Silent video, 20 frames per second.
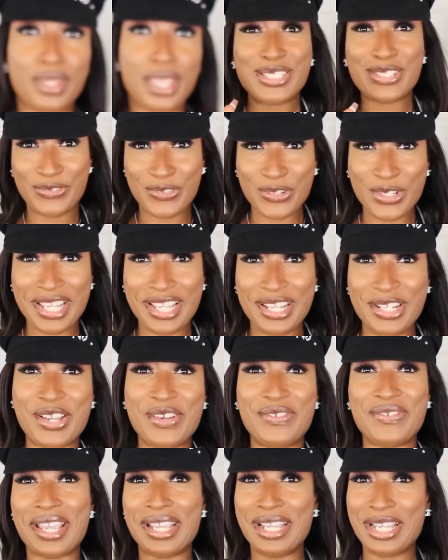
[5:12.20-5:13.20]
So funny
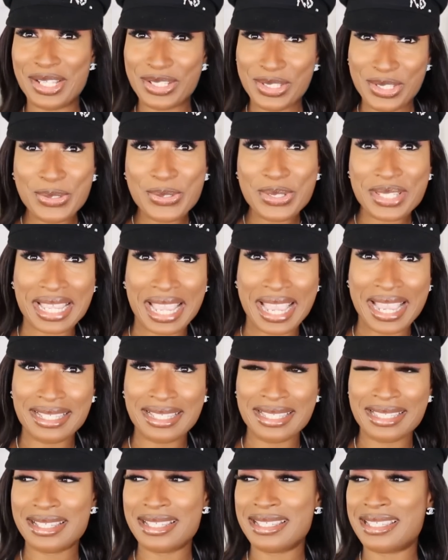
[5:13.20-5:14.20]
enough, I got two
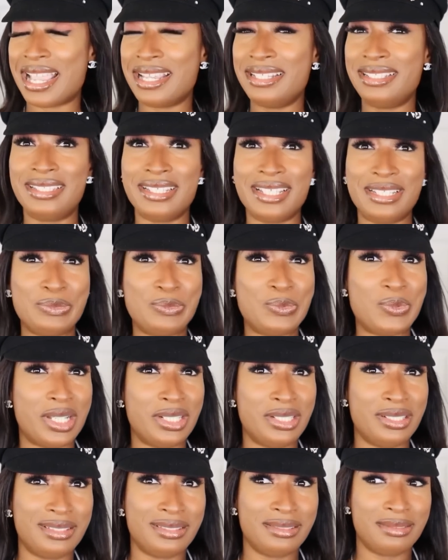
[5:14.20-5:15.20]
sizes because I didn't
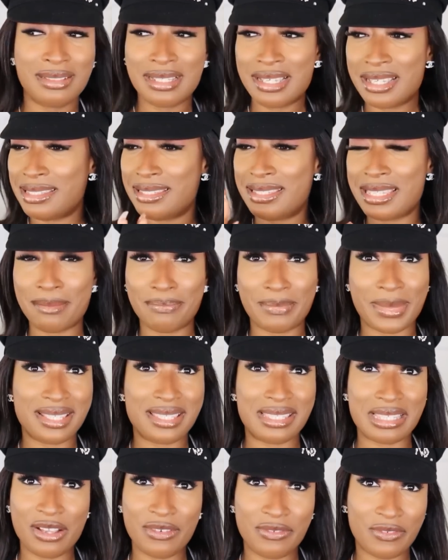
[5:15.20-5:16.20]
want to set
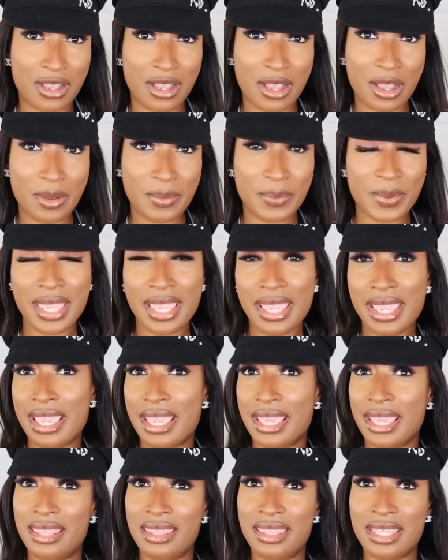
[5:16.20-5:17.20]
myself up
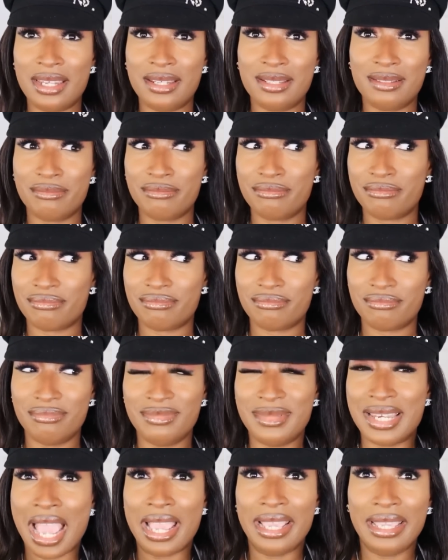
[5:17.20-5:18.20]
and then
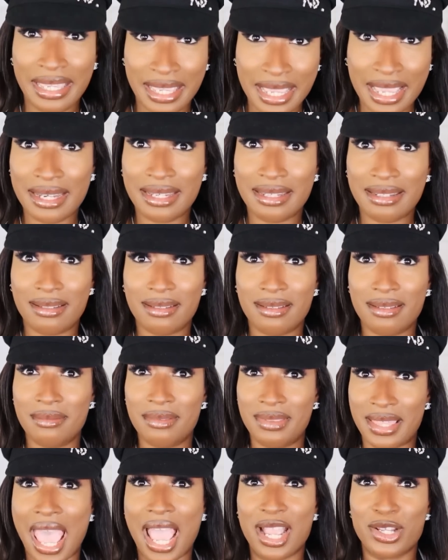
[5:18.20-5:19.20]
not get
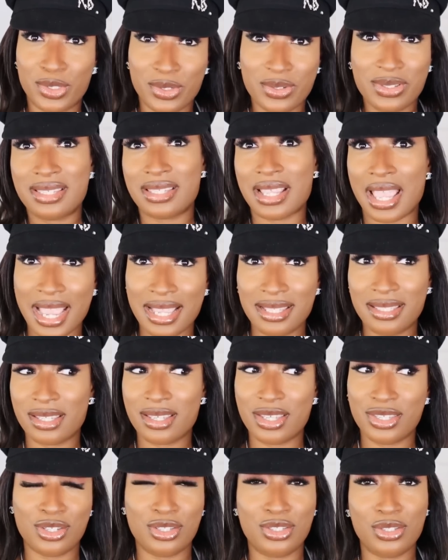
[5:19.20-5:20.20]
the actual size
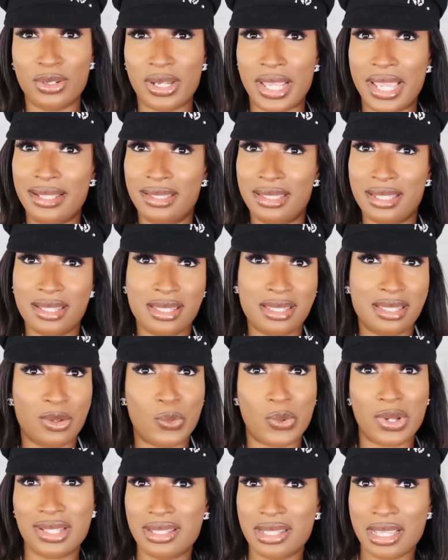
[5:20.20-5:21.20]
because you know like this is a
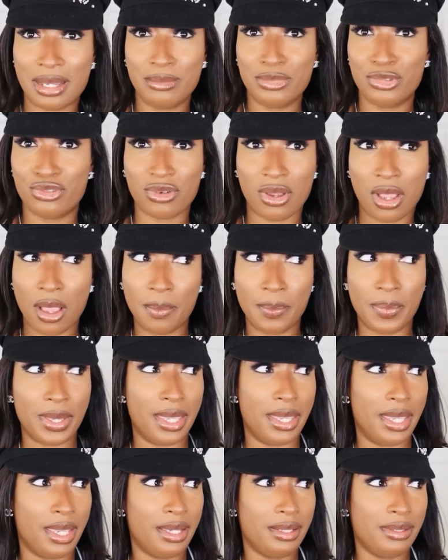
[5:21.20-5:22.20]
one-time drop
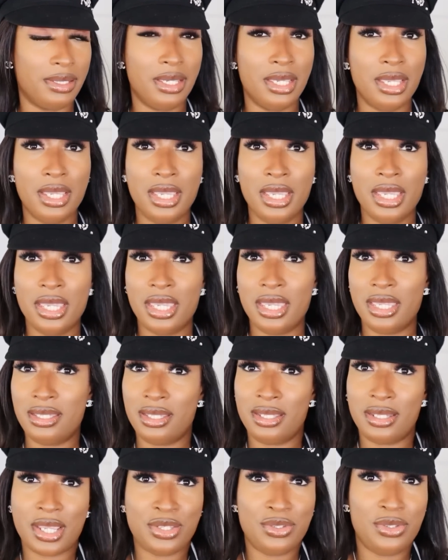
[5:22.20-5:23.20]
and
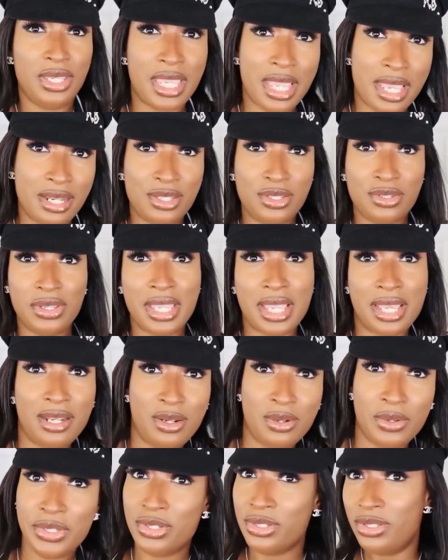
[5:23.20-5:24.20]
is either you get it you get
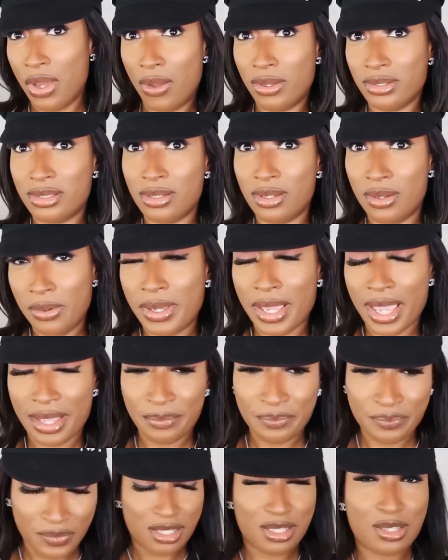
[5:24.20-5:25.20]
it or you don't
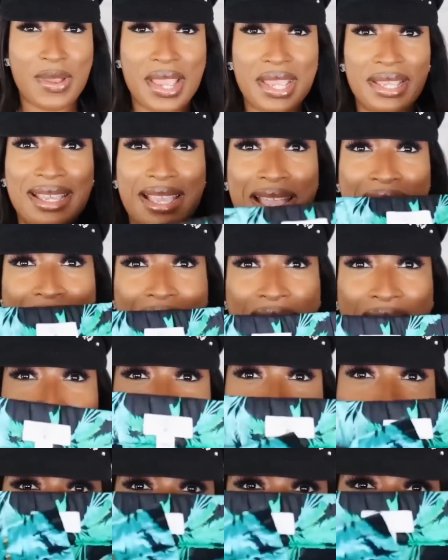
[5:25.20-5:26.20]
okay so i got
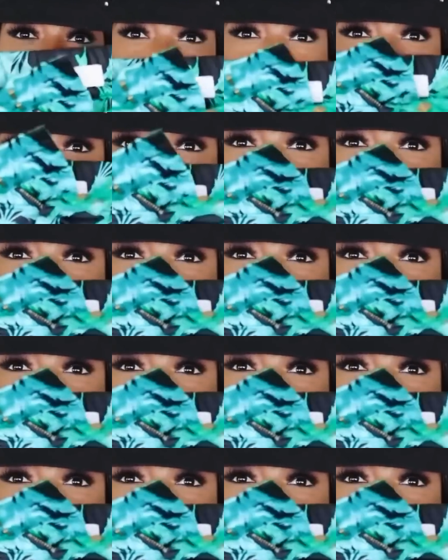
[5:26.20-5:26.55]
another size